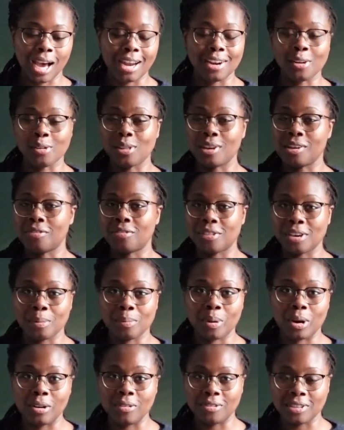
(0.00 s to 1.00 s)
I know they fit
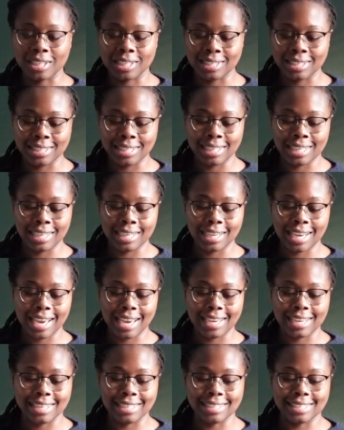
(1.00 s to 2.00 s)
perfectly,
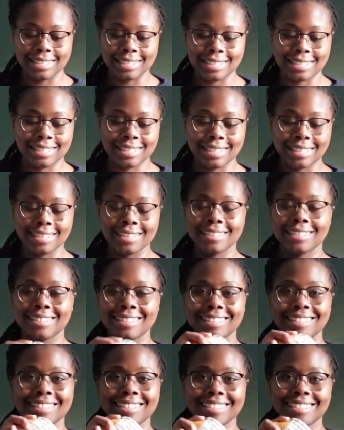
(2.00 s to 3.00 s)
and
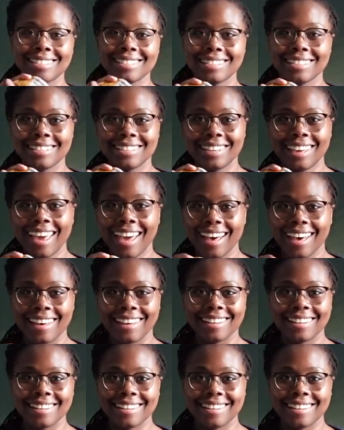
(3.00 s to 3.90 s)
yeah.